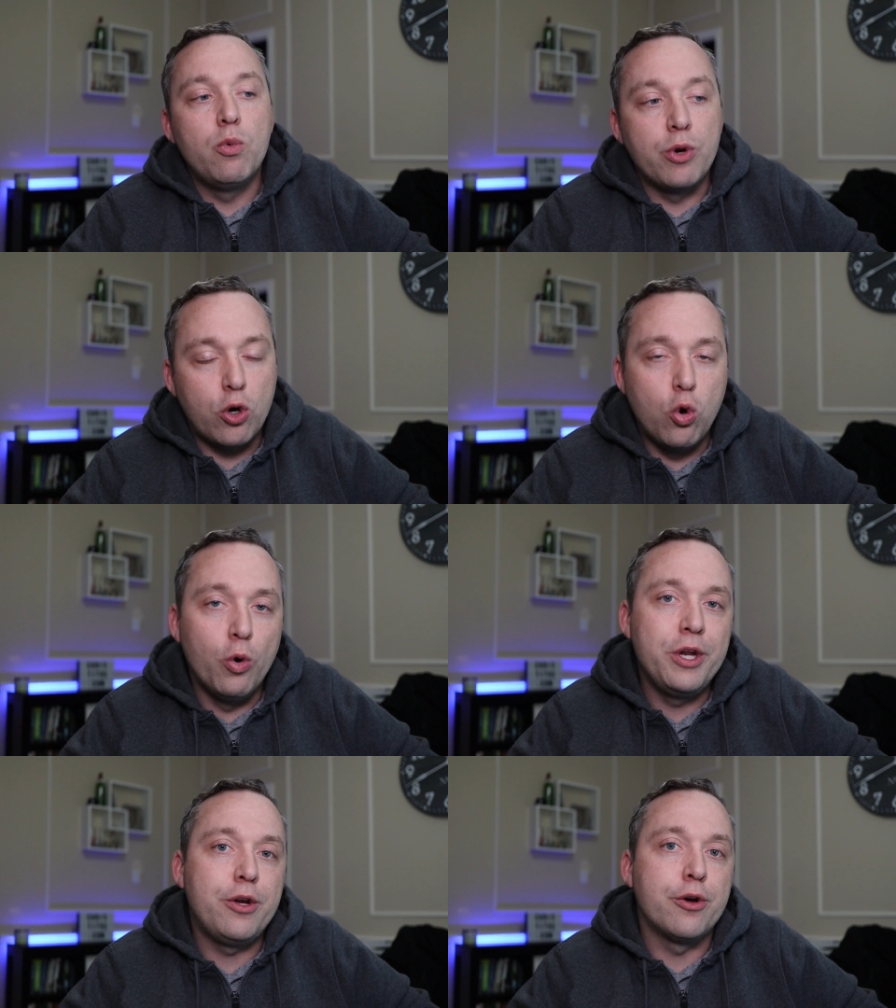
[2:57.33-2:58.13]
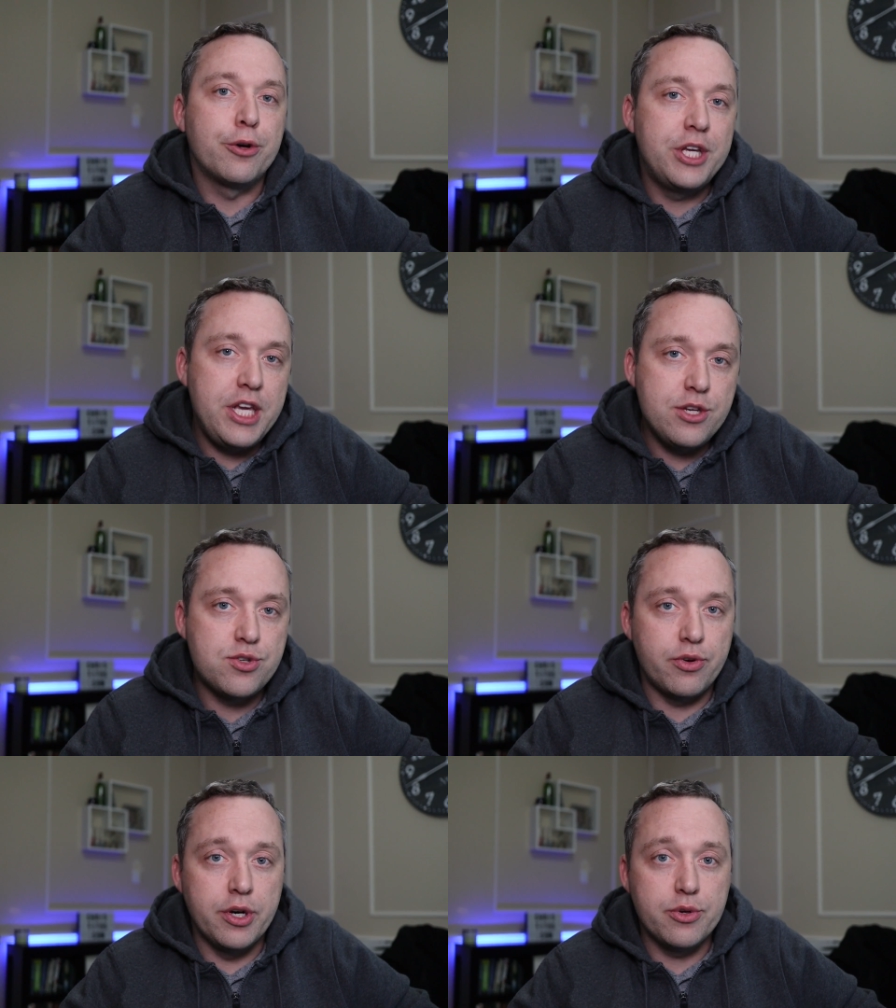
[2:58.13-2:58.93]
recording your
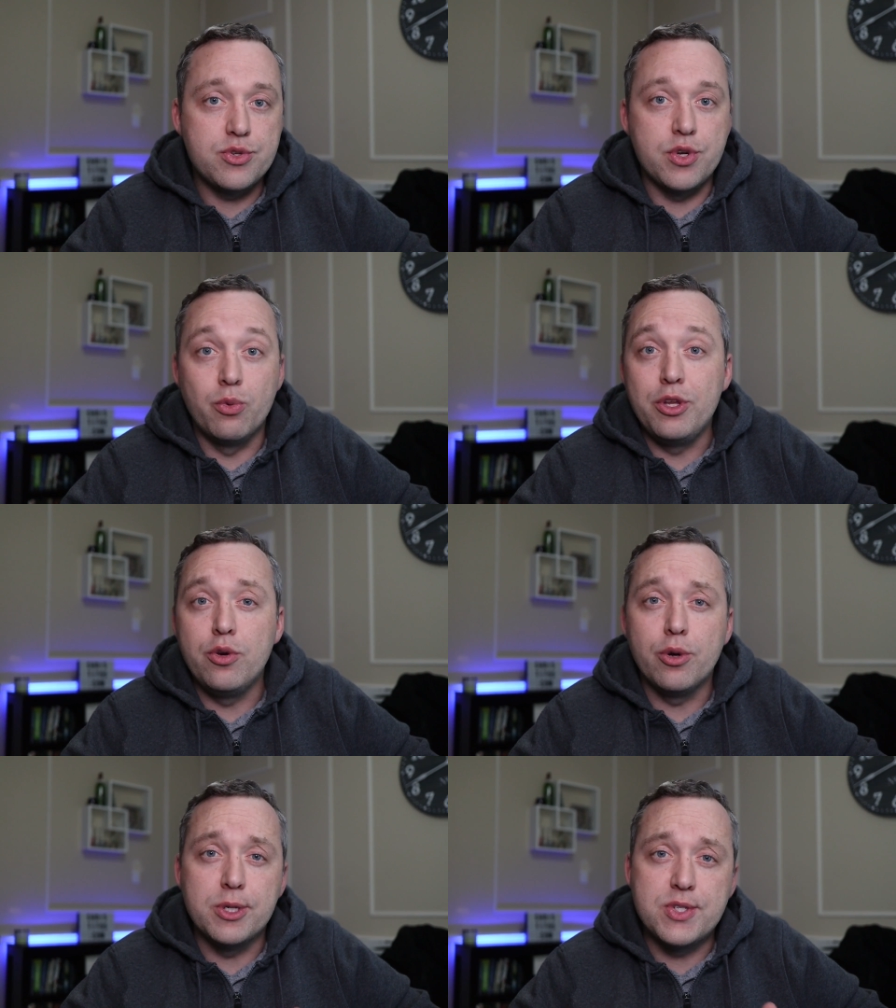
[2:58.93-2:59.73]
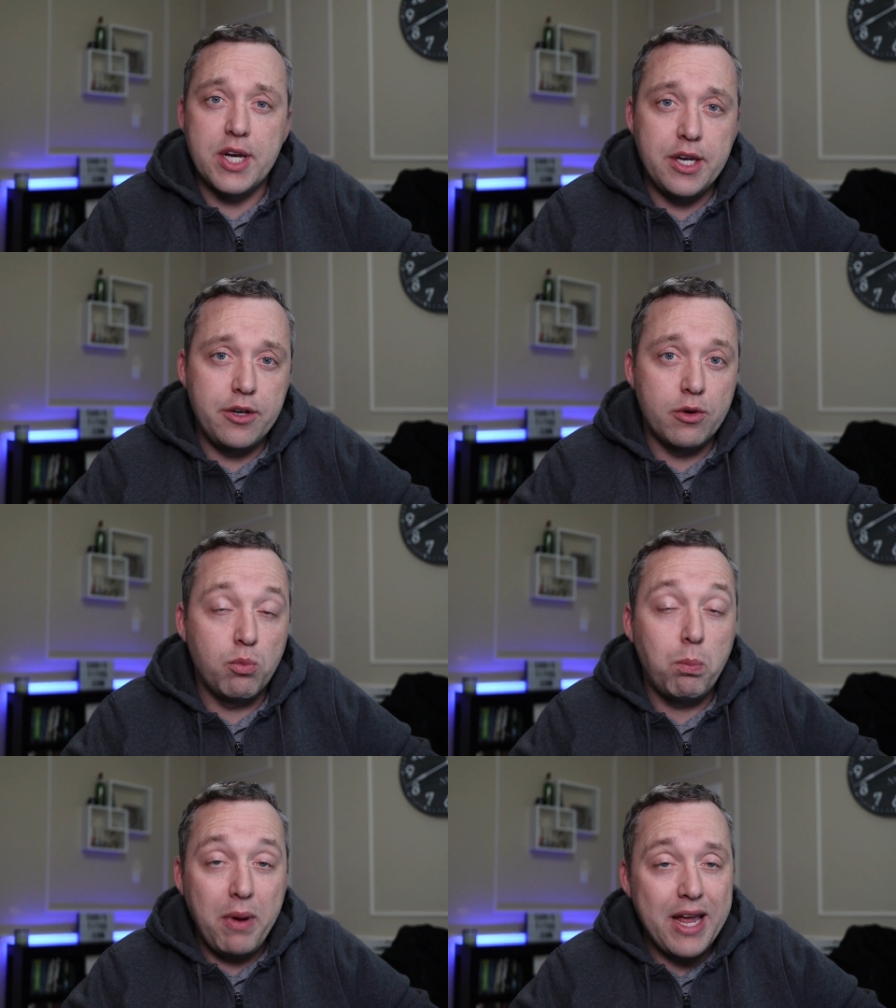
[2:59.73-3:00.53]
keystrokes. So when you go to sign in your
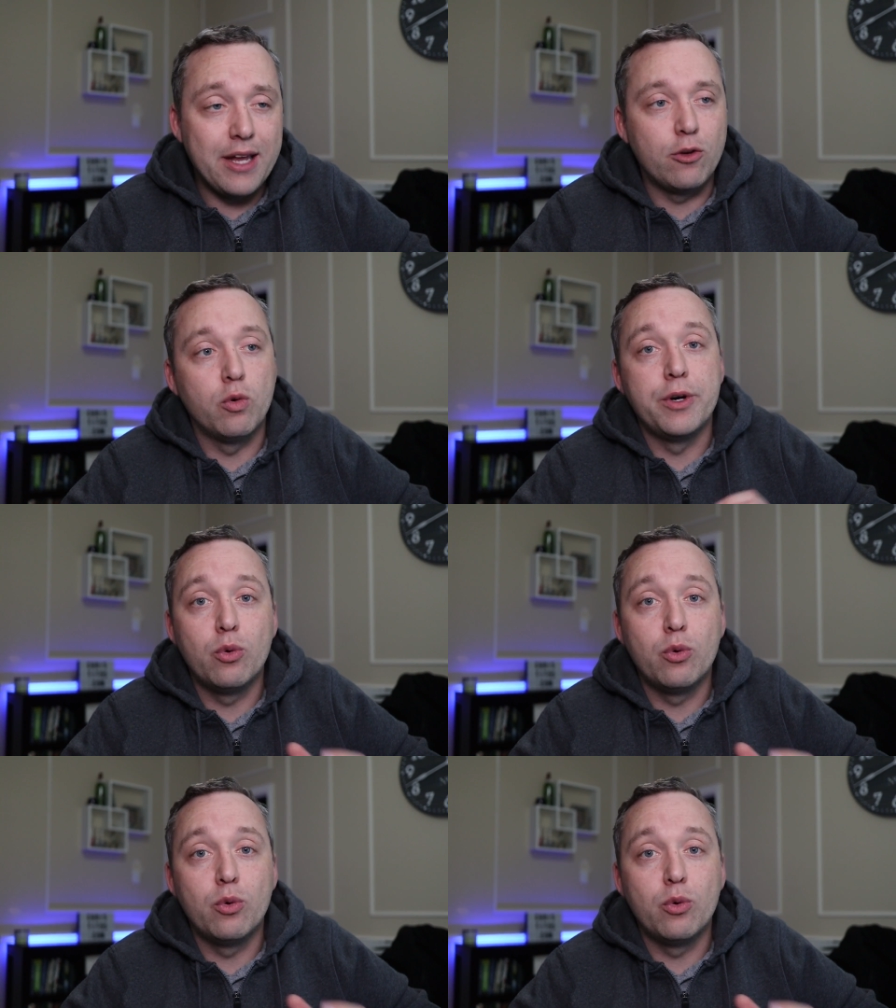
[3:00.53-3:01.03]
bank or